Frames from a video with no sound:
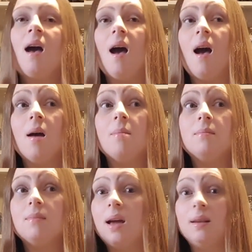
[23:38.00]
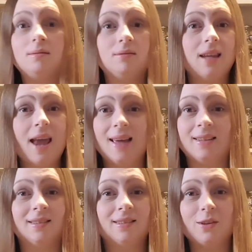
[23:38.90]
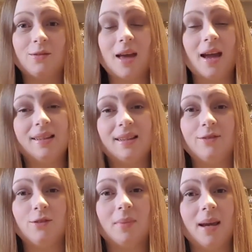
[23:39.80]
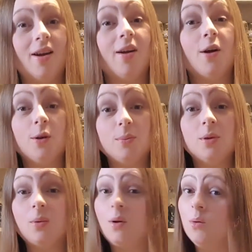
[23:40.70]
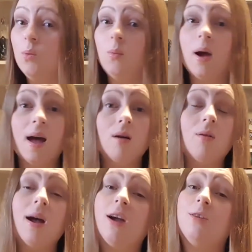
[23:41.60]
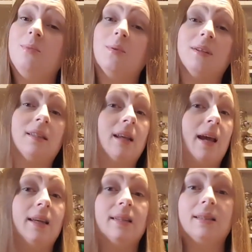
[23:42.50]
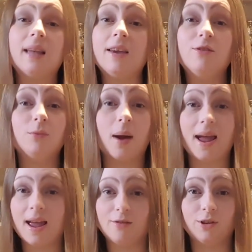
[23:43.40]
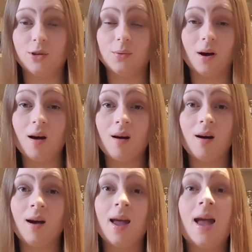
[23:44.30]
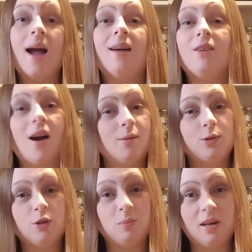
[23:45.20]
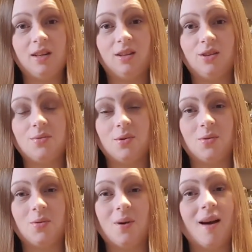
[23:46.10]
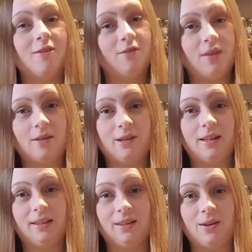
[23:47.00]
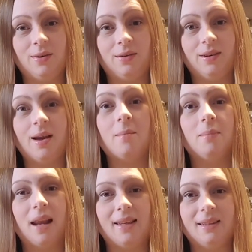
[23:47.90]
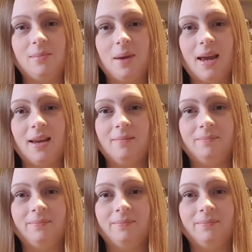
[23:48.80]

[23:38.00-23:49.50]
And yeah, so that is it from me. I hope you are all well. I hope you are staying safe wherever you are, and I will speak to you all very soon. Blessed be.